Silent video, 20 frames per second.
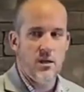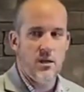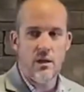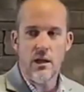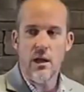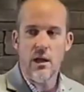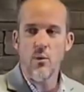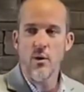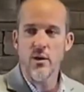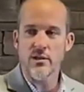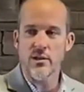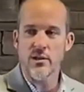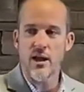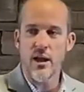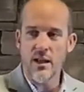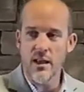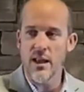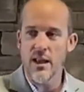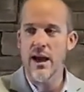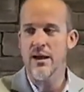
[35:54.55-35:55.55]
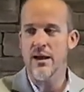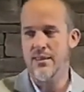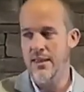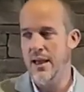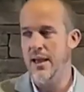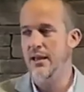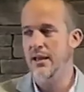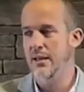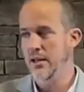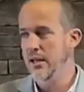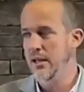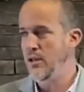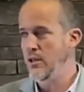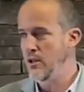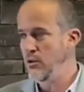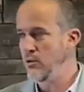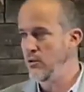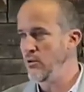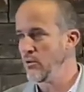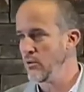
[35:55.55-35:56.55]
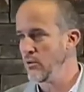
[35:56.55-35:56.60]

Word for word: He wants to unlock that in you